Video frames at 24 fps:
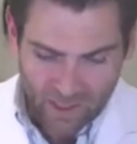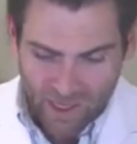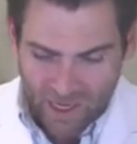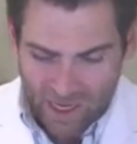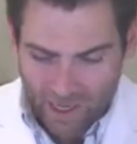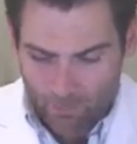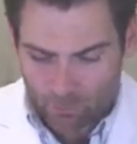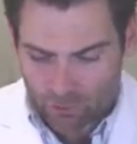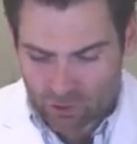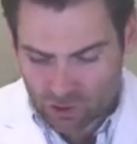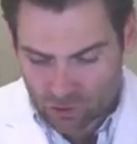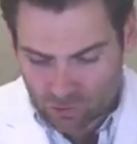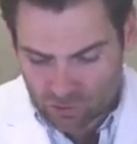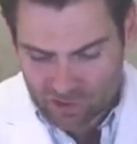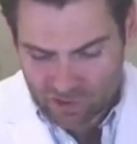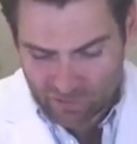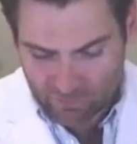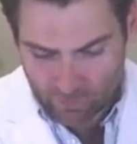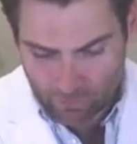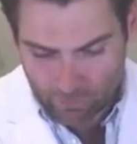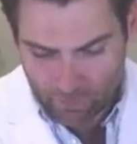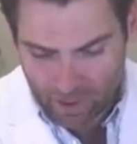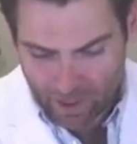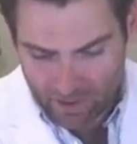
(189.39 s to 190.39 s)
I would choose
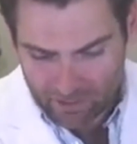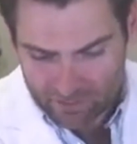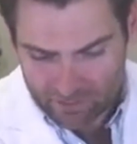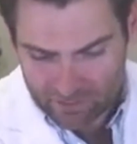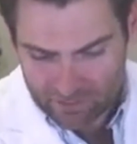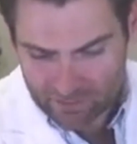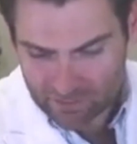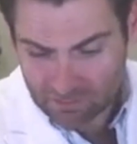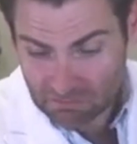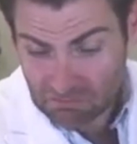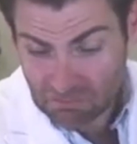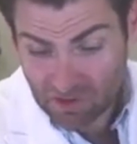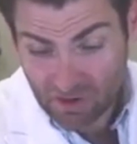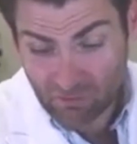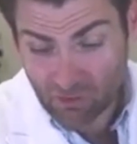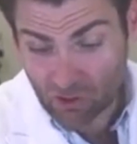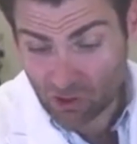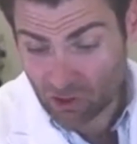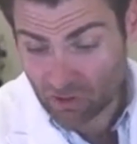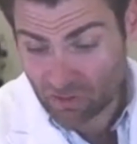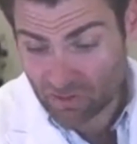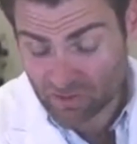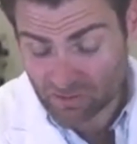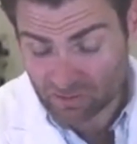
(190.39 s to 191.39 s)
different masks. Never
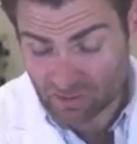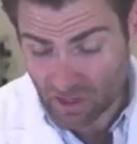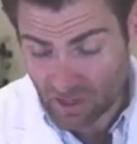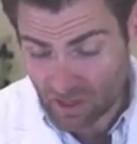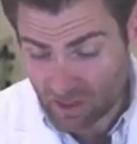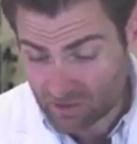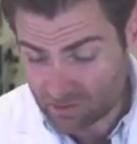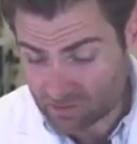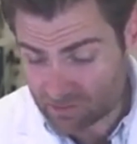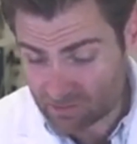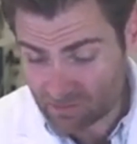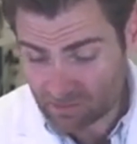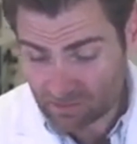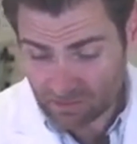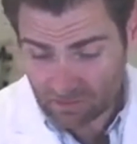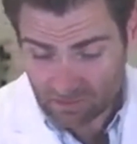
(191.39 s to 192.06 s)
heard of these guys.